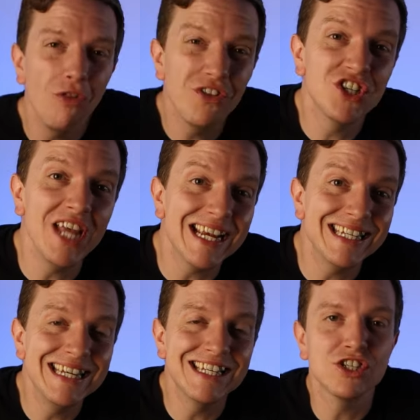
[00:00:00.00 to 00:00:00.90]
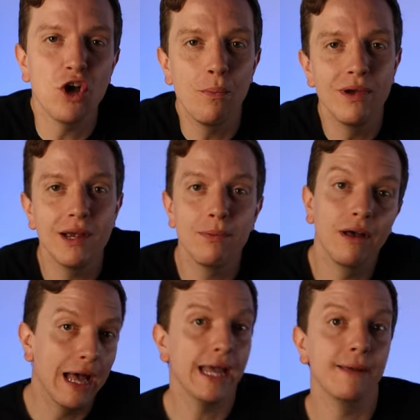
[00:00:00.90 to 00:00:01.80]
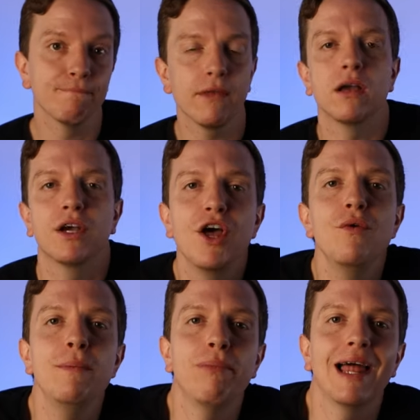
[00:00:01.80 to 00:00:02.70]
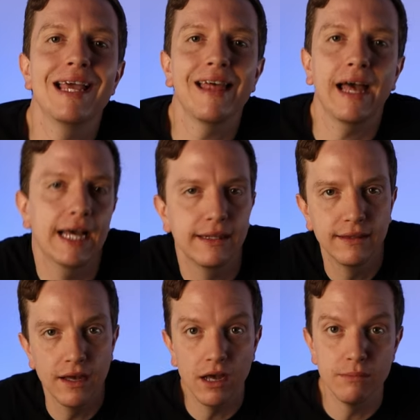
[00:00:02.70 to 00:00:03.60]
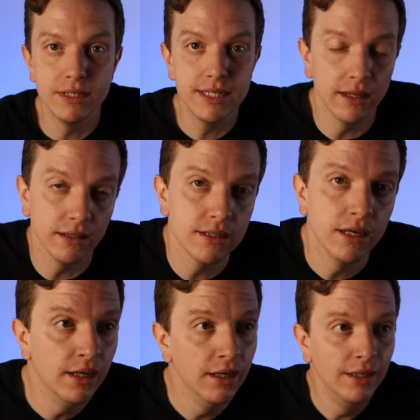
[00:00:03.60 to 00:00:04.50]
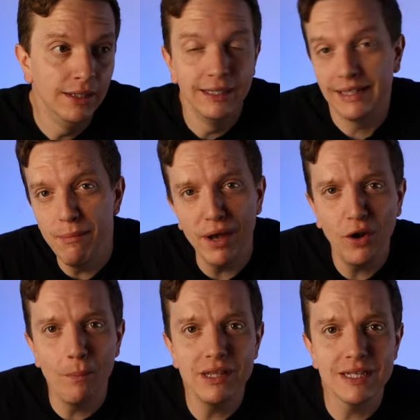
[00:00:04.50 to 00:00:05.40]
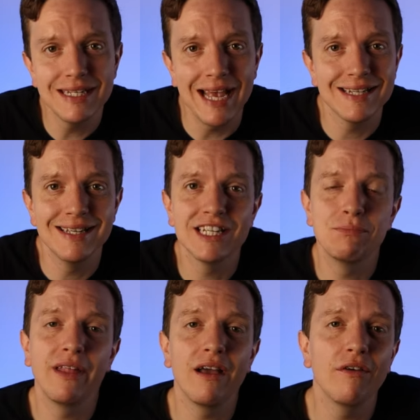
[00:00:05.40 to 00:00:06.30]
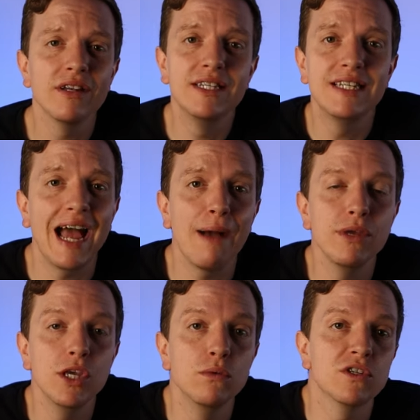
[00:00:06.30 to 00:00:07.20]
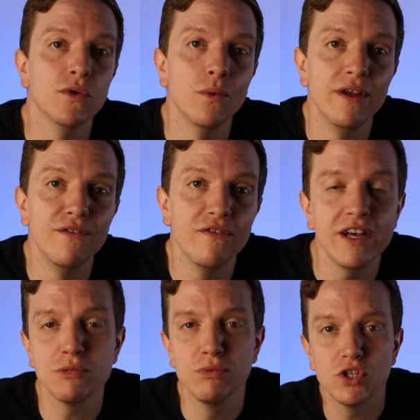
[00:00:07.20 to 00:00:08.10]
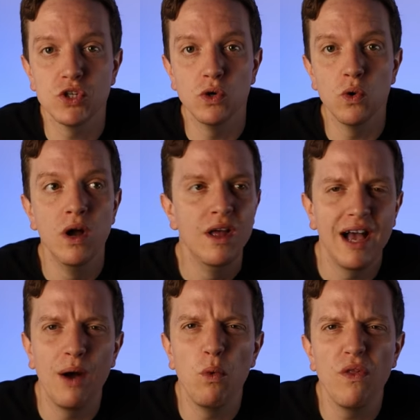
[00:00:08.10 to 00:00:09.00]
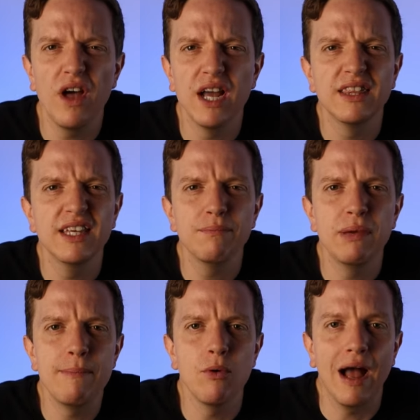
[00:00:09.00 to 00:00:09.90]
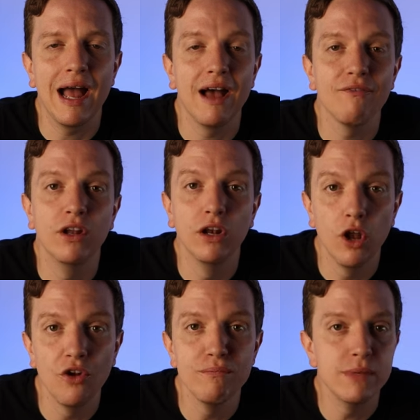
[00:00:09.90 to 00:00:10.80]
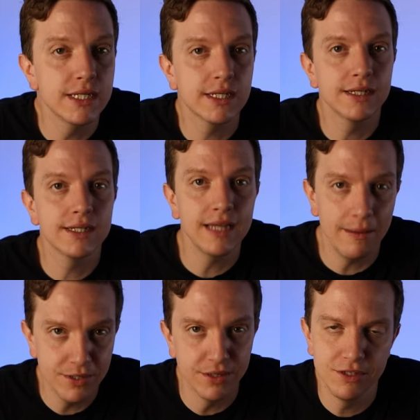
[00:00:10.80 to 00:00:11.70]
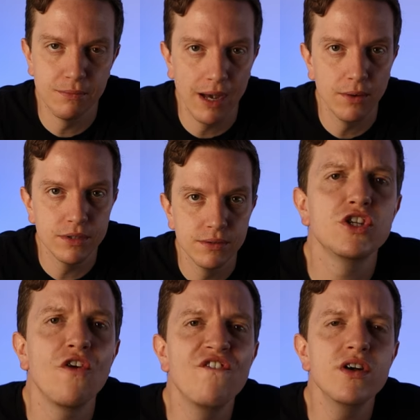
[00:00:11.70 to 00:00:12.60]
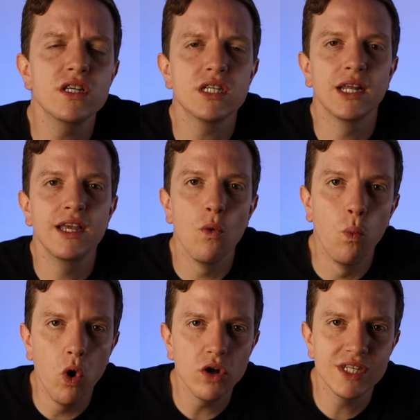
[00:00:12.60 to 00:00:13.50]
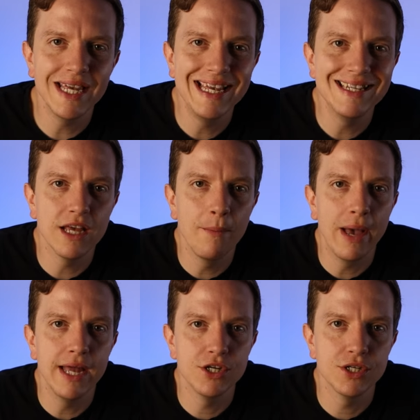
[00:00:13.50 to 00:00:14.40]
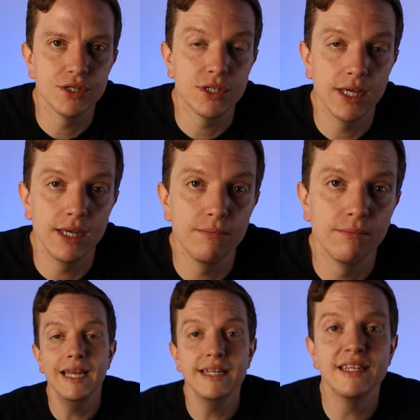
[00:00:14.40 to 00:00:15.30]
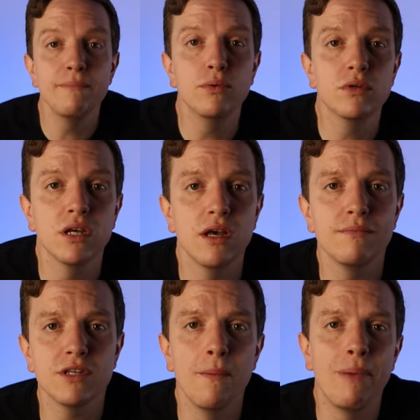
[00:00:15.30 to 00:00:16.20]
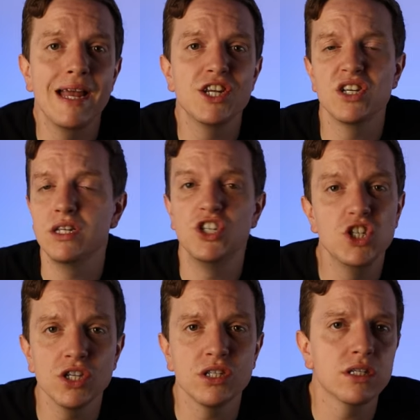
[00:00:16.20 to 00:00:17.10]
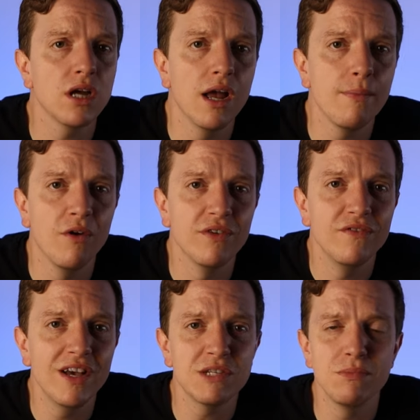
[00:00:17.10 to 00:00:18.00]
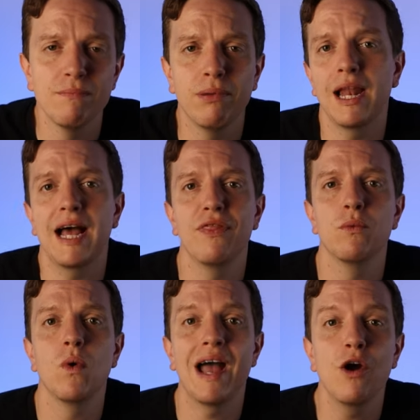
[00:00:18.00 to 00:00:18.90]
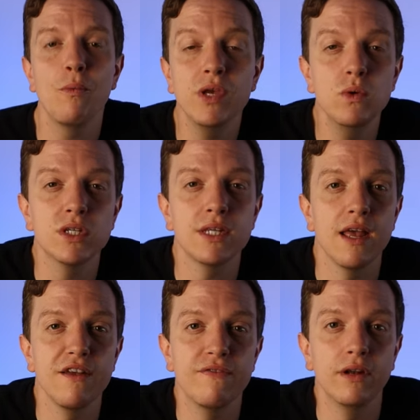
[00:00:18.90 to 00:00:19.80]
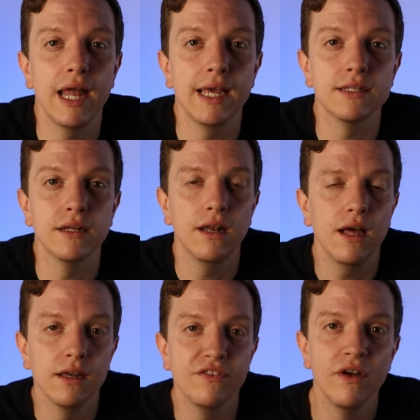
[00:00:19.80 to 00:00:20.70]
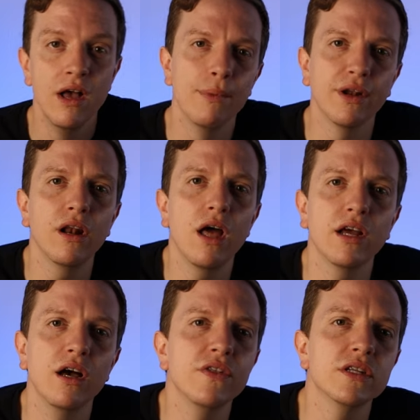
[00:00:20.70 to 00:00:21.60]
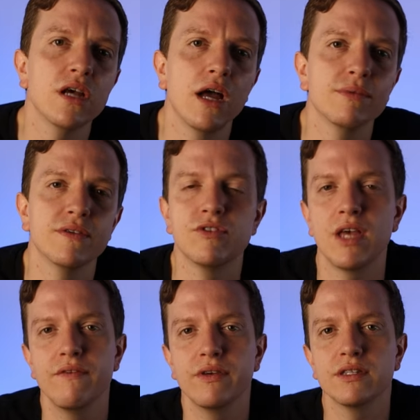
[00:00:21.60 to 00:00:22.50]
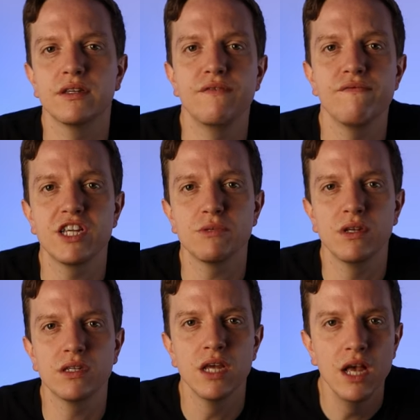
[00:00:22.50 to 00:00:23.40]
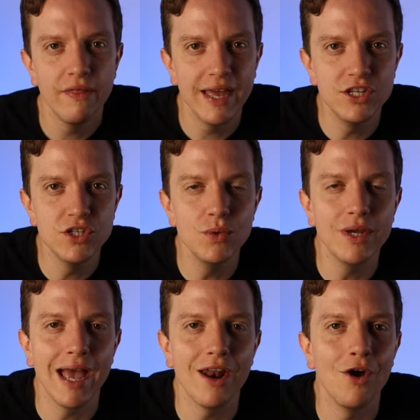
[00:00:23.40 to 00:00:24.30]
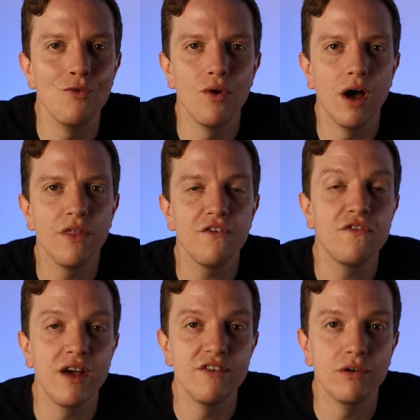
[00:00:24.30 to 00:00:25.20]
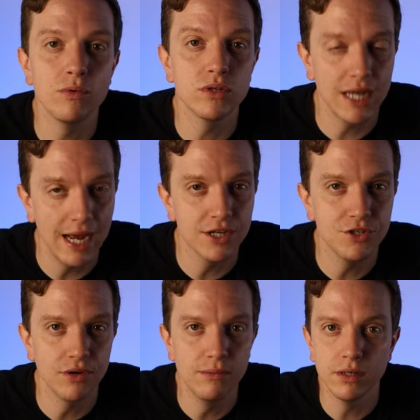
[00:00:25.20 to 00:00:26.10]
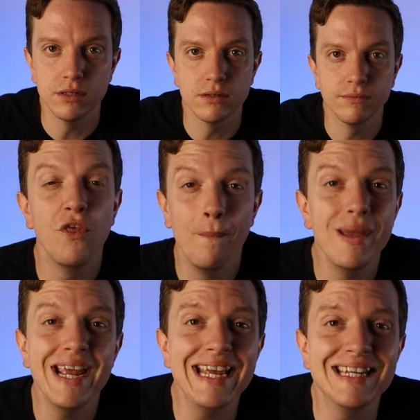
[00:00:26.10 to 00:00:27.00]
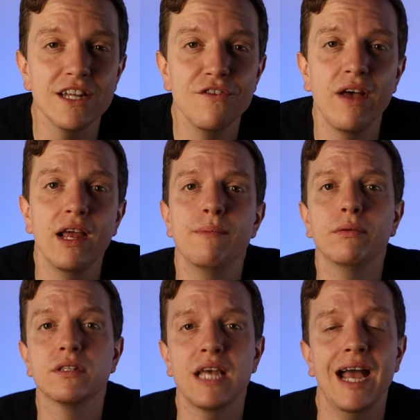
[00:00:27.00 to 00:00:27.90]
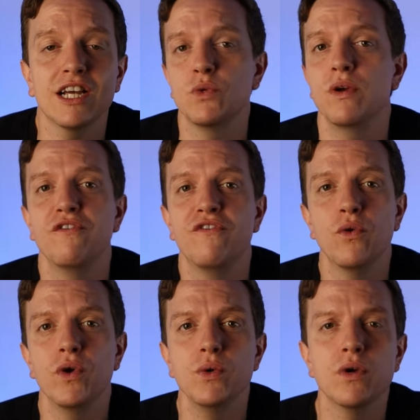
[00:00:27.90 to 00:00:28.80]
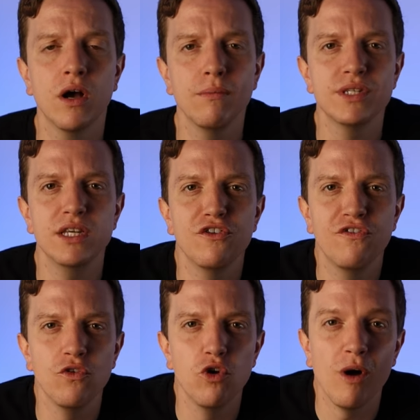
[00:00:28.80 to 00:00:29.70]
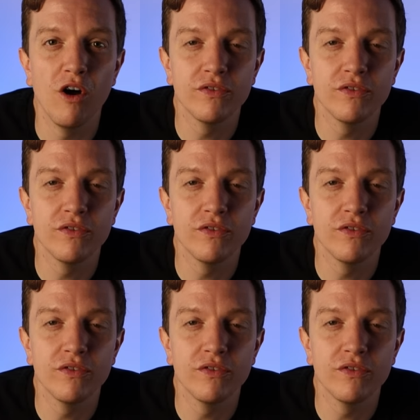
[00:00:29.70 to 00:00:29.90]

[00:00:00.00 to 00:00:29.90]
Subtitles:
Not the sexiest topic, but hey, I can only play the hand that I'm dealt. They might not be the sexiest, but they are a damn useful investment tool and one that I think people have a lot of misconceptions about. So firstly, what is a pension scheme? In simple terms, a pension is just a type of investment plan that will help you save for later life. But unlike other types of savings and investments, they do get a rather favourable tax treatment. The biggest available tax win for you comes in the form